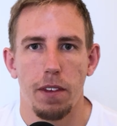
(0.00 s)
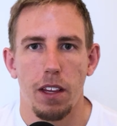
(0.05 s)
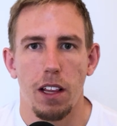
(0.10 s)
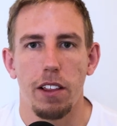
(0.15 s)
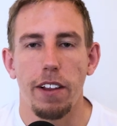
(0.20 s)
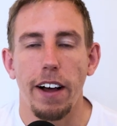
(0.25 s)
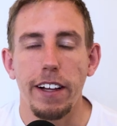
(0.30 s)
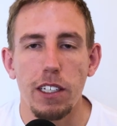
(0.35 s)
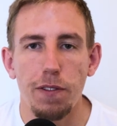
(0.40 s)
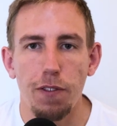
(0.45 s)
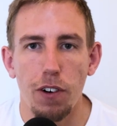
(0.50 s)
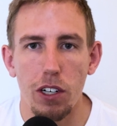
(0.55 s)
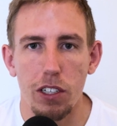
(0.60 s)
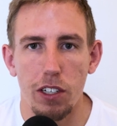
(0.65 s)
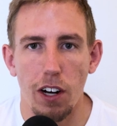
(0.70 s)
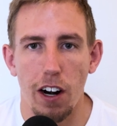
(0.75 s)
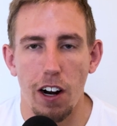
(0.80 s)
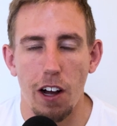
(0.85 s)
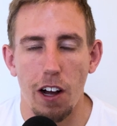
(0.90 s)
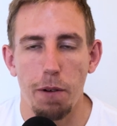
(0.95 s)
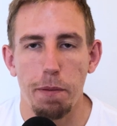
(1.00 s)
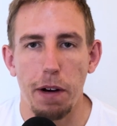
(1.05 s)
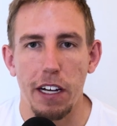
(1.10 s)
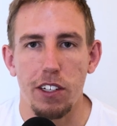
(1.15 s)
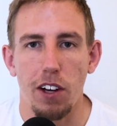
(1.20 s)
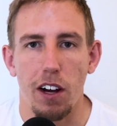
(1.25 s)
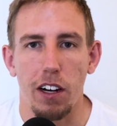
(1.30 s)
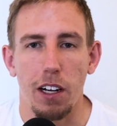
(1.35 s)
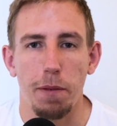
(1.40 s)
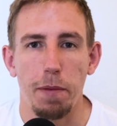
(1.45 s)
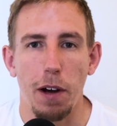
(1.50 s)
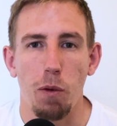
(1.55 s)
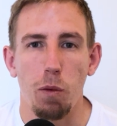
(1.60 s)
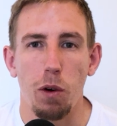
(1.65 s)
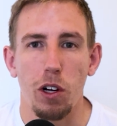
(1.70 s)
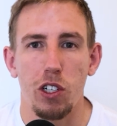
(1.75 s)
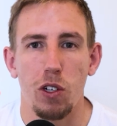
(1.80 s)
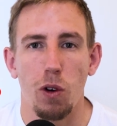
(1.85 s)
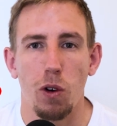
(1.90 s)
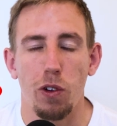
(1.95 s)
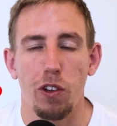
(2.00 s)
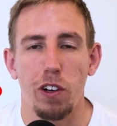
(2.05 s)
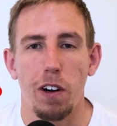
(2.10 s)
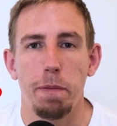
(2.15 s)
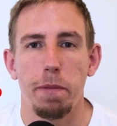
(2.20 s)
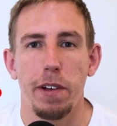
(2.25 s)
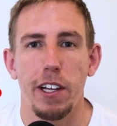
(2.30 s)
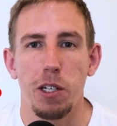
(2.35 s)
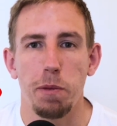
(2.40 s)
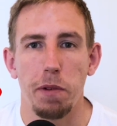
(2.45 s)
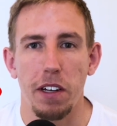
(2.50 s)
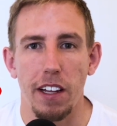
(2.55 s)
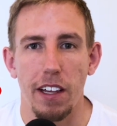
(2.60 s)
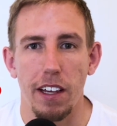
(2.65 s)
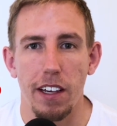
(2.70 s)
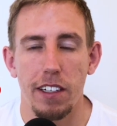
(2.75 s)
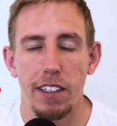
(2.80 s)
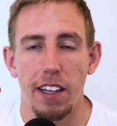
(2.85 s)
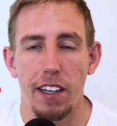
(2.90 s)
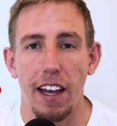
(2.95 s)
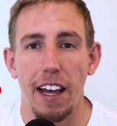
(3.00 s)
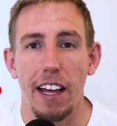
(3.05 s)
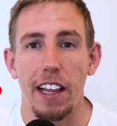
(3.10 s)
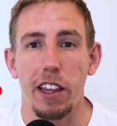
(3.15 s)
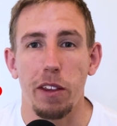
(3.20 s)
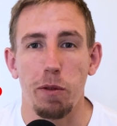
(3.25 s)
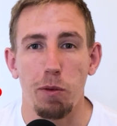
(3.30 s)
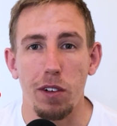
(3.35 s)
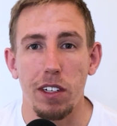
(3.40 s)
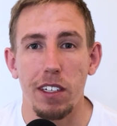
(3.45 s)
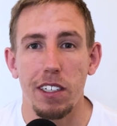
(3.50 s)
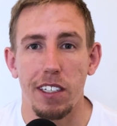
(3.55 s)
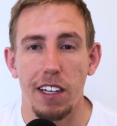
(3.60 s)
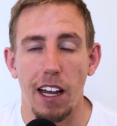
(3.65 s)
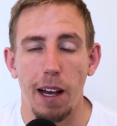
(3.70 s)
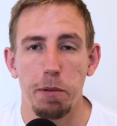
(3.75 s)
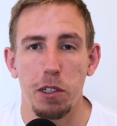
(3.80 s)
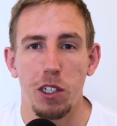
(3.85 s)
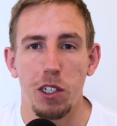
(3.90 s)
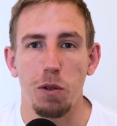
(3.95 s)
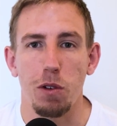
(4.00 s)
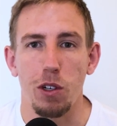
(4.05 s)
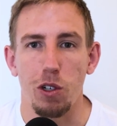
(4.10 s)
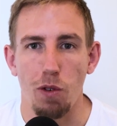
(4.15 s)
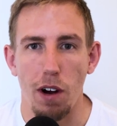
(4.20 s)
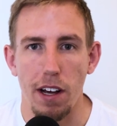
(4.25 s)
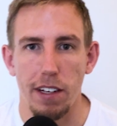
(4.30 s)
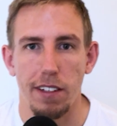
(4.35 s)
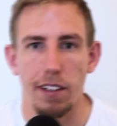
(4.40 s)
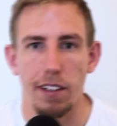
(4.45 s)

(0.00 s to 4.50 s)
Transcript: Let's first start out by talking about what shoulder impingement is and 3 steps to address